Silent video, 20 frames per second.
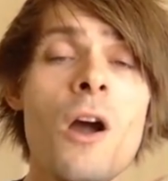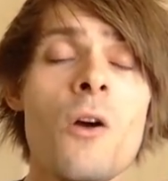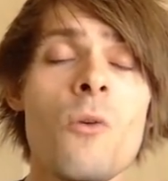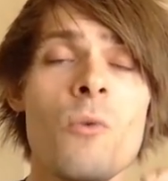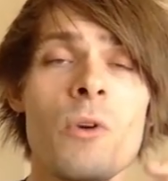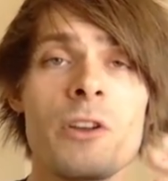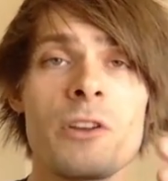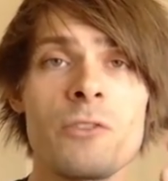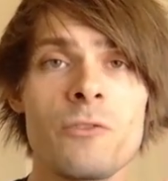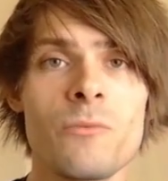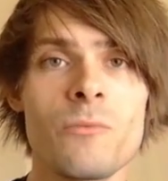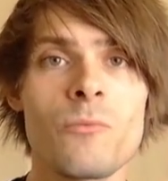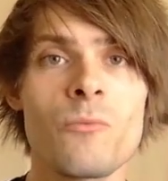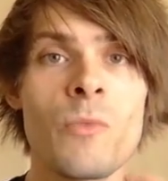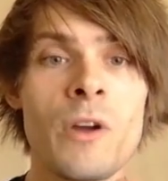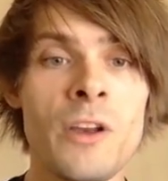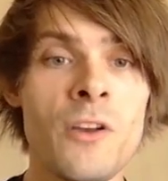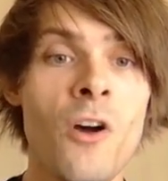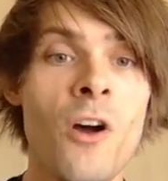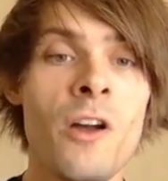when you
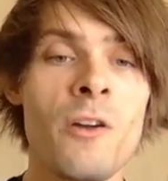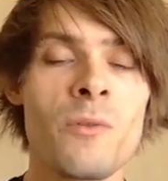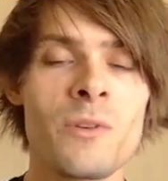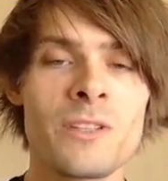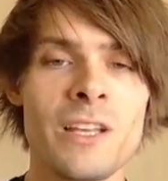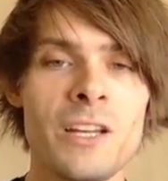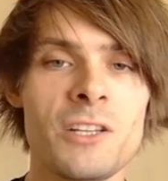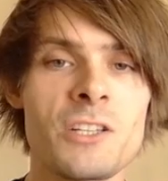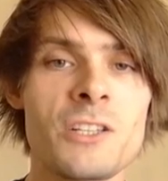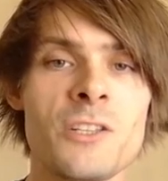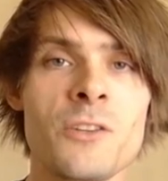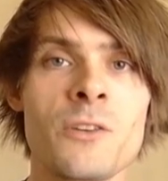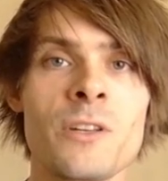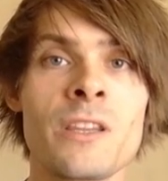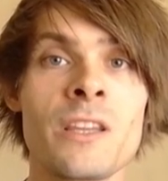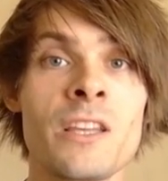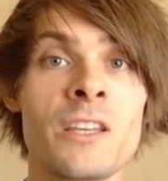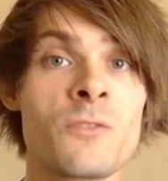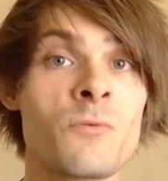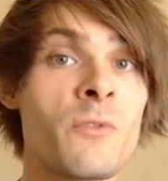when I was actually doing
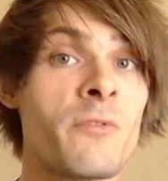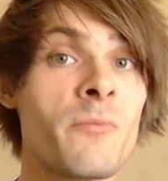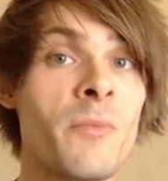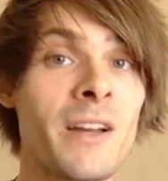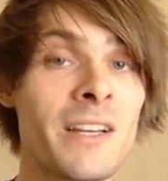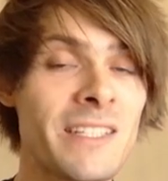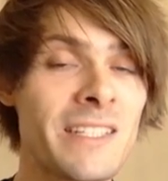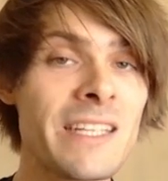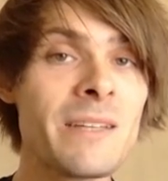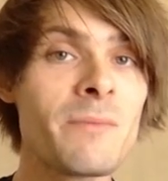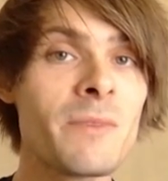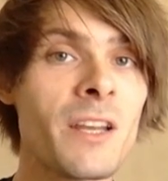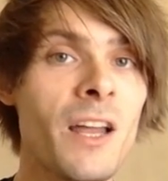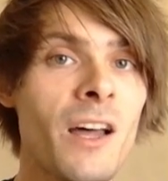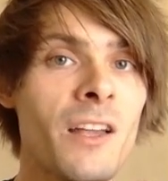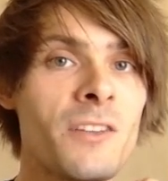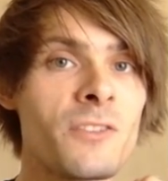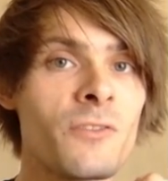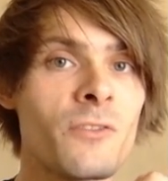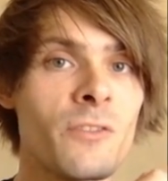this with my demon
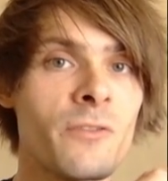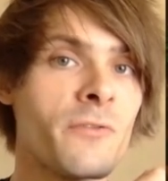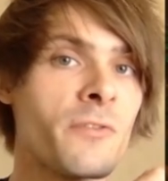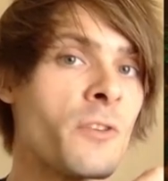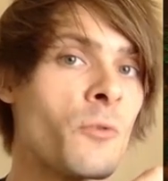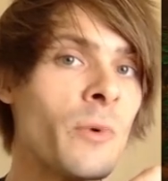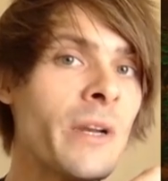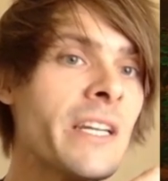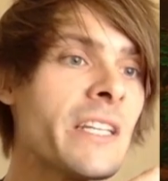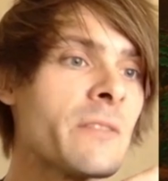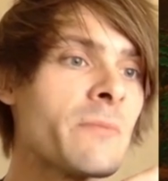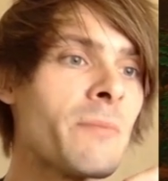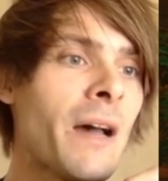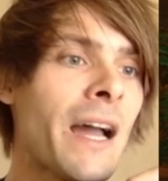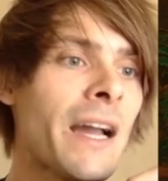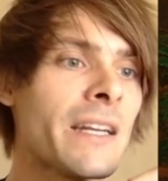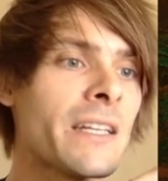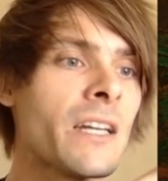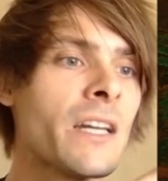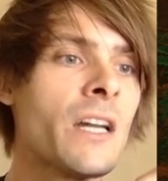hunter a few weeks
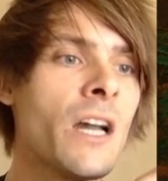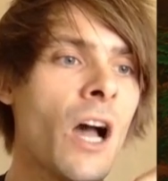back,